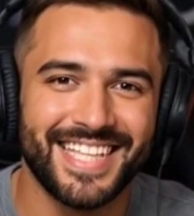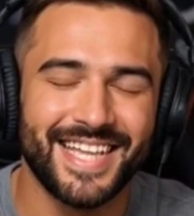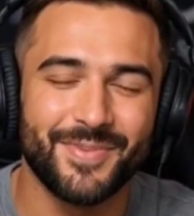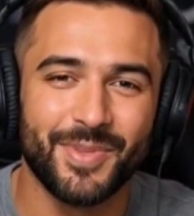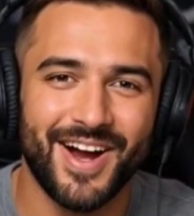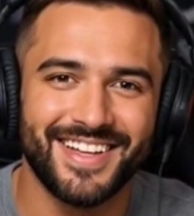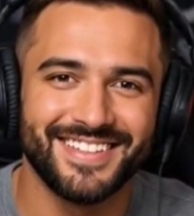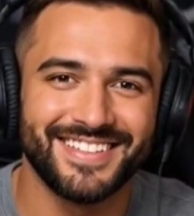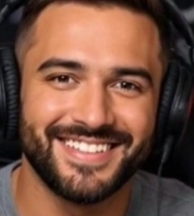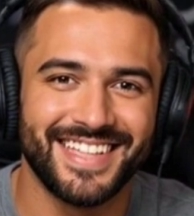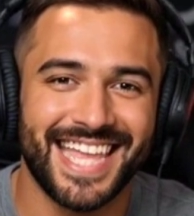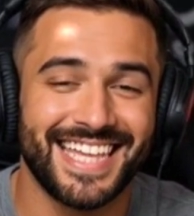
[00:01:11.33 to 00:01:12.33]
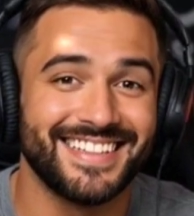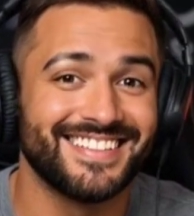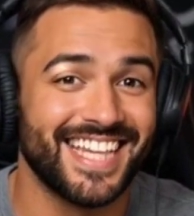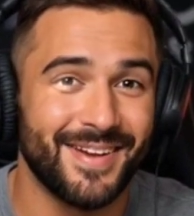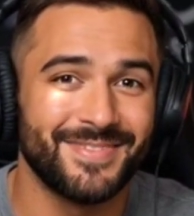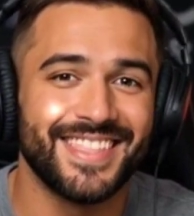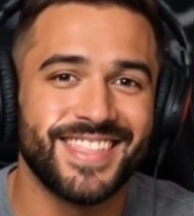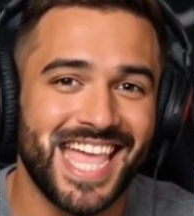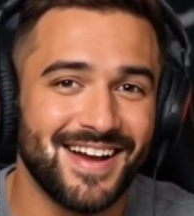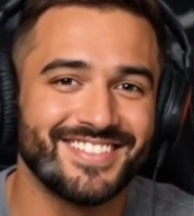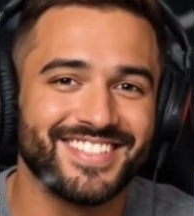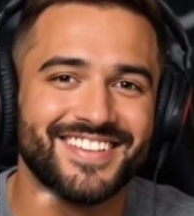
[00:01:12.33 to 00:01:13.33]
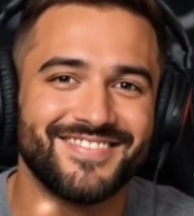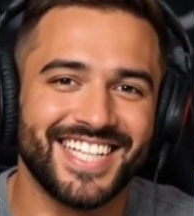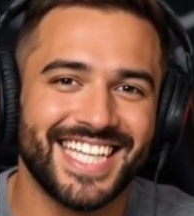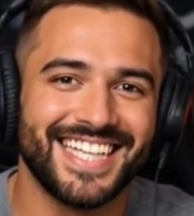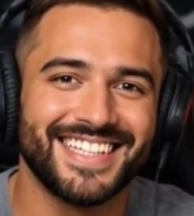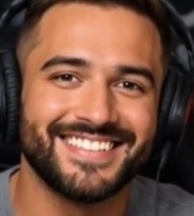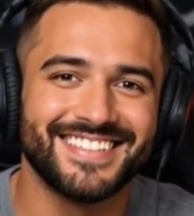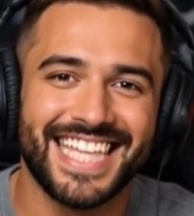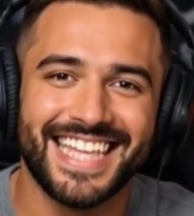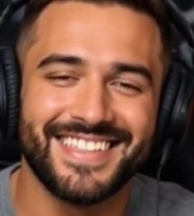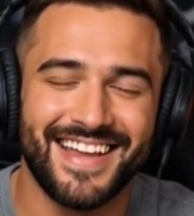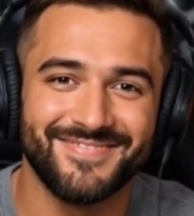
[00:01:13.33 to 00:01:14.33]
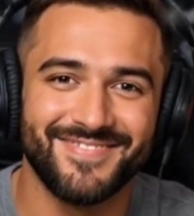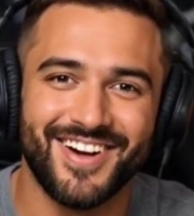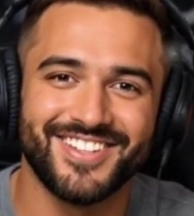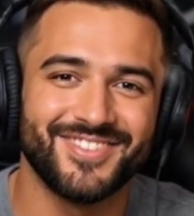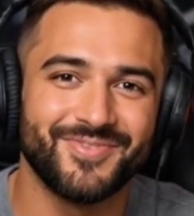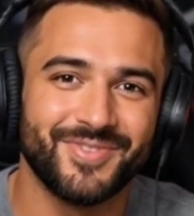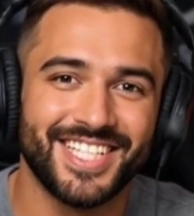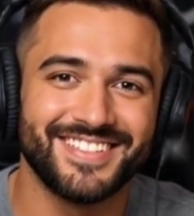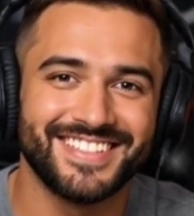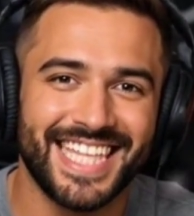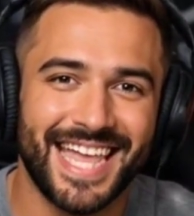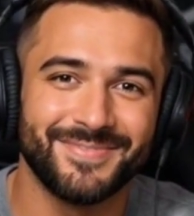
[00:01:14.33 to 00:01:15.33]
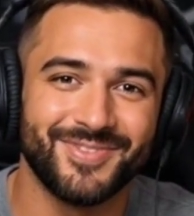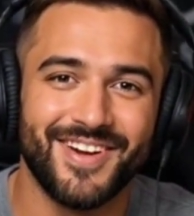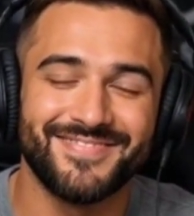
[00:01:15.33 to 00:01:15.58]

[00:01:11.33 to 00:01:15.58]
it works, and it's helped thousands of Canadians take that first real step toward